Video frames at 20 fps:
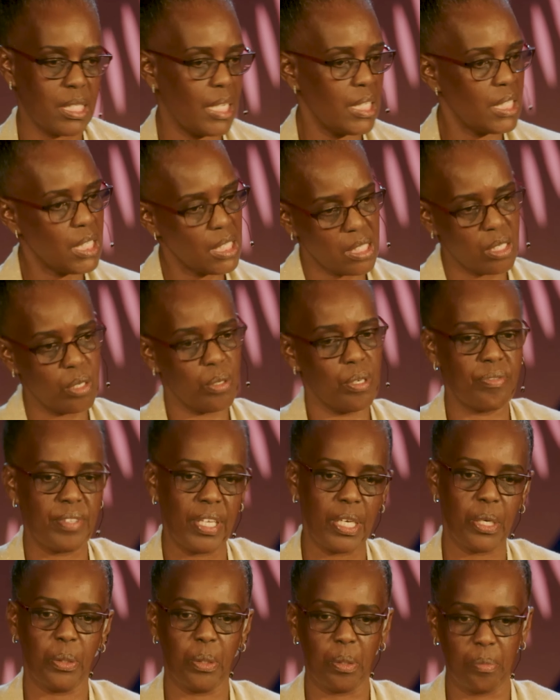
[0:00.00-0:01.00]
They just know if
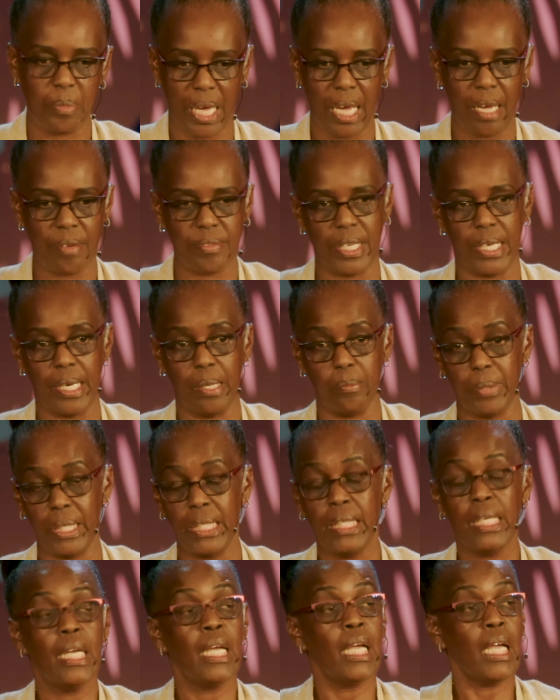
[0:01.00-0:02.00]
they call me, I have the number.
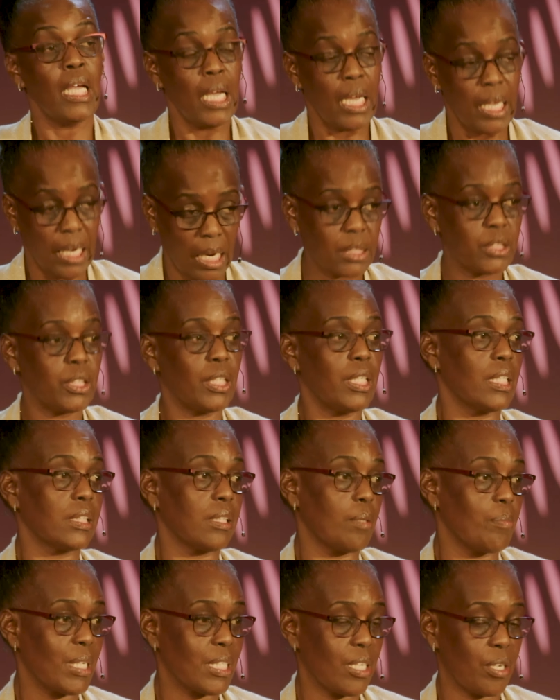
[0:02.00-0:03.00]
And actually,
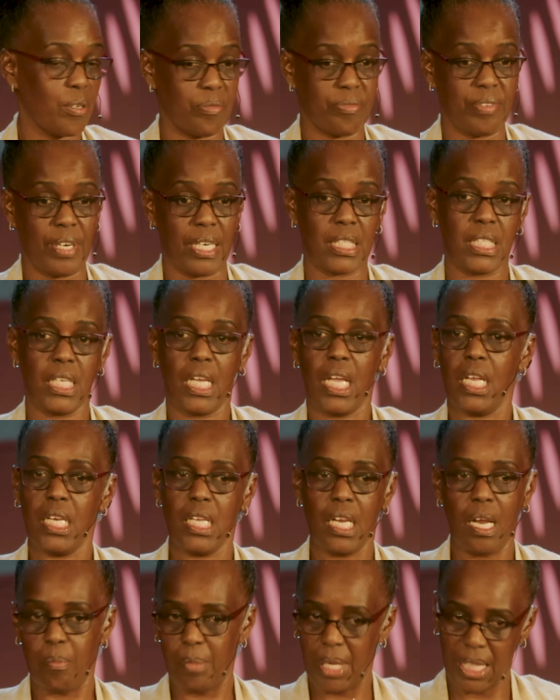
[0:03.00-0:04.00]
as a matter of fact,
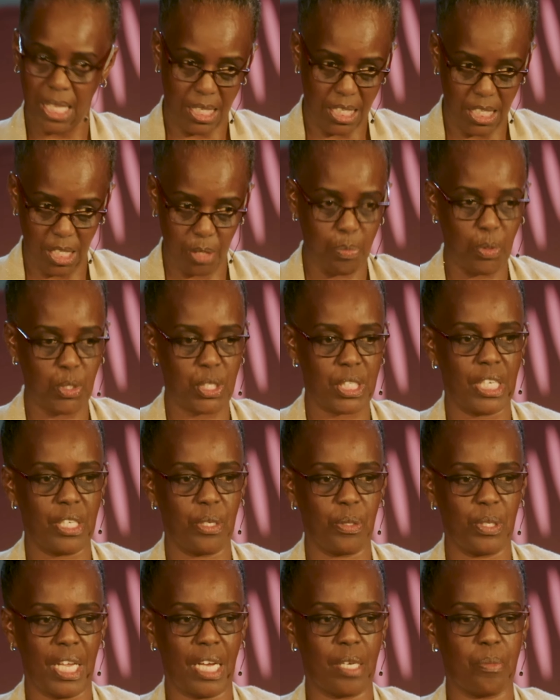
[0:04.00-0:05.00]
any number that is
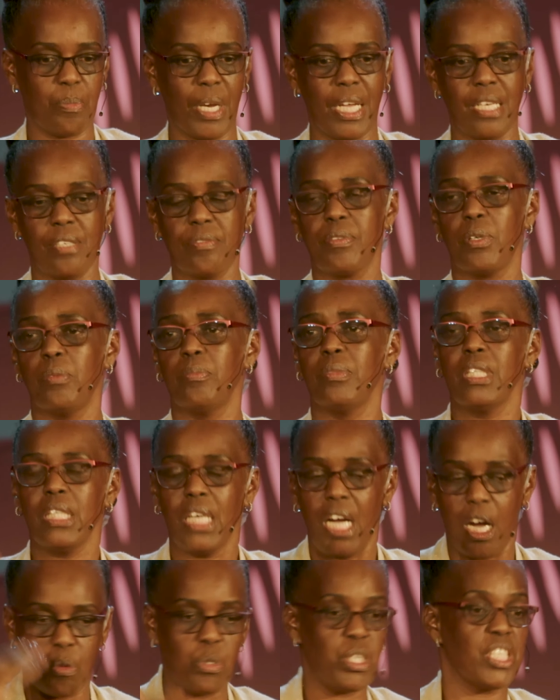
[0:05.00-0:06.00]
posted on that platform,
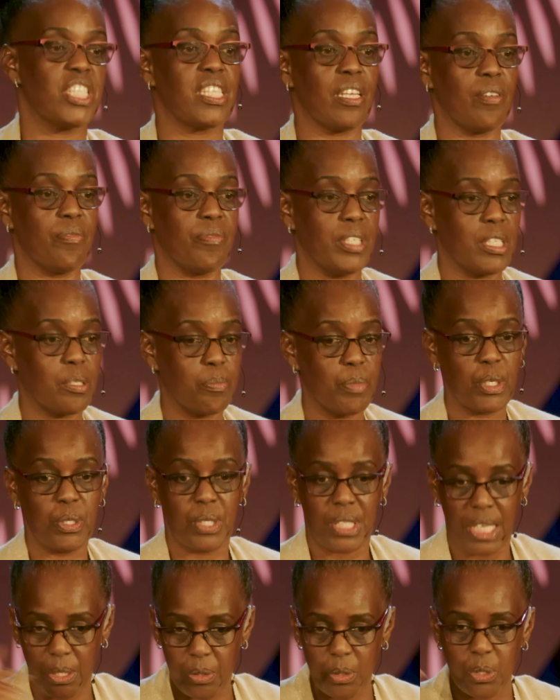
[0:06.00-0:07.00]
I would save it
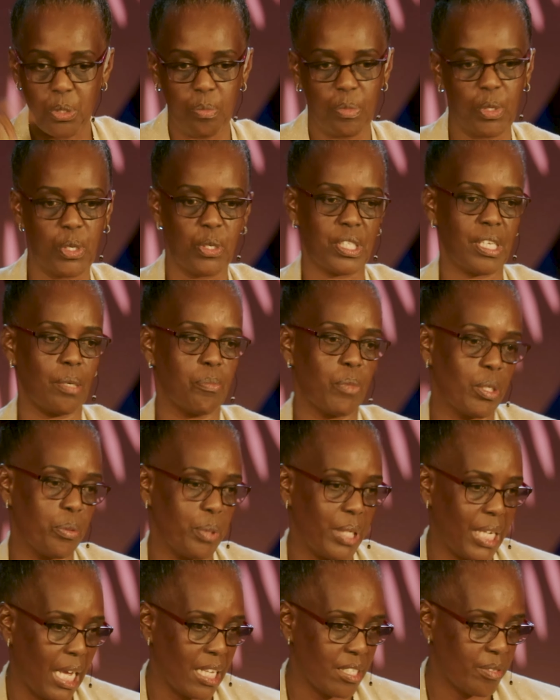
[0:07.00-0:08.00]
because I know tomorrow someone
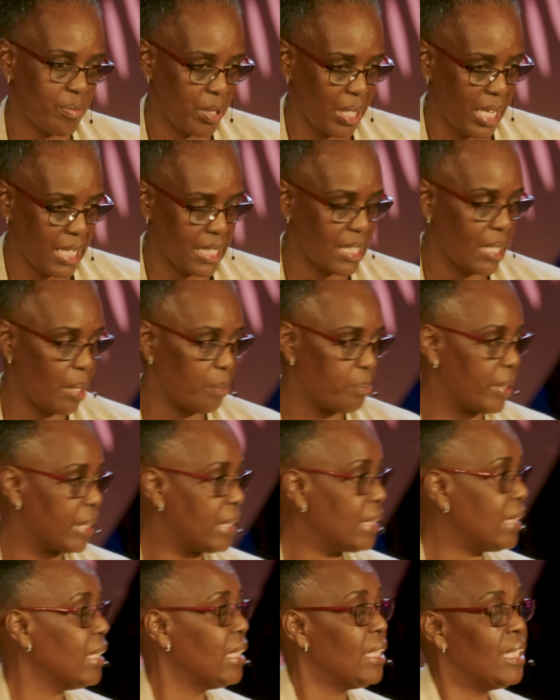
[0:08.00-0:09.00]
will ask for that
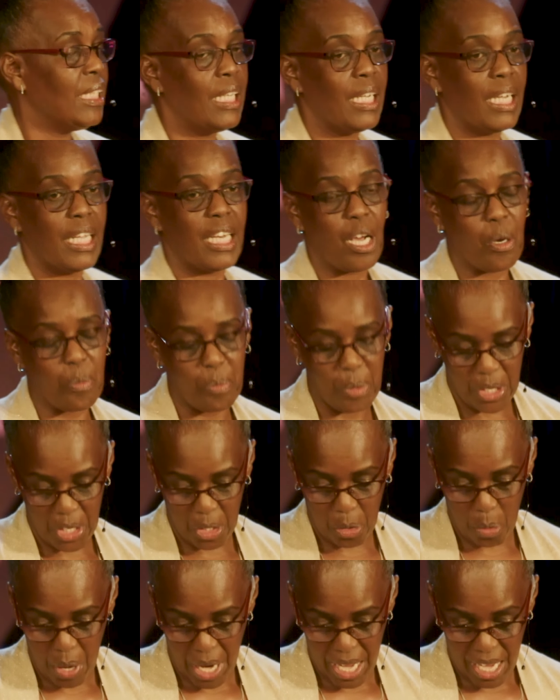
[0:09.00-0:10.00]
number and I'll be
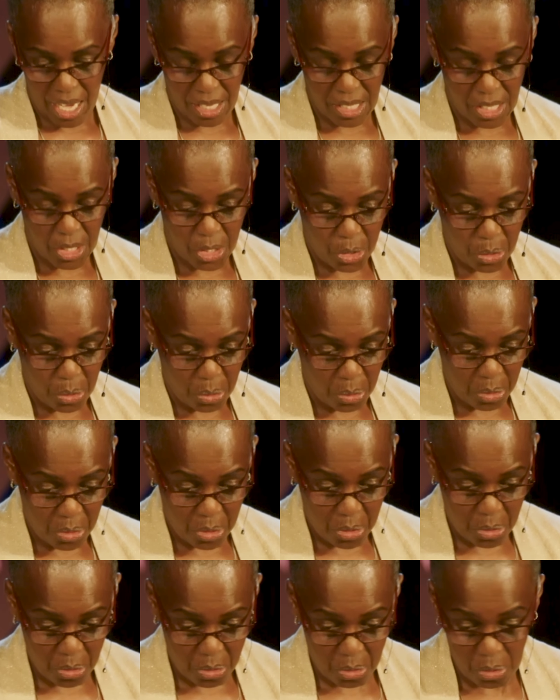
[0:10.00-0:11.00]
required to
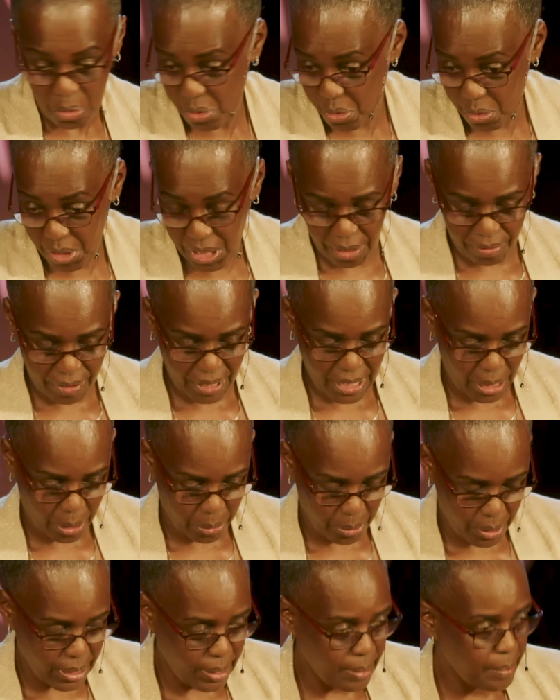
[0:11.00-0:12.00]
give it
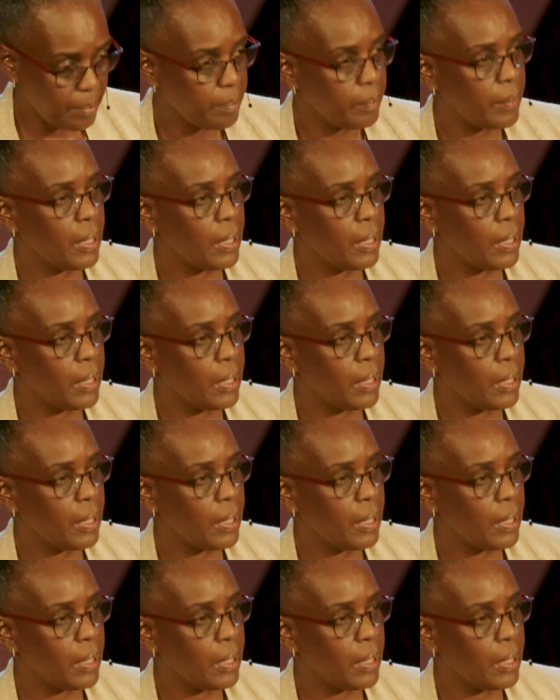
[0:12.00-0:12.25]
out.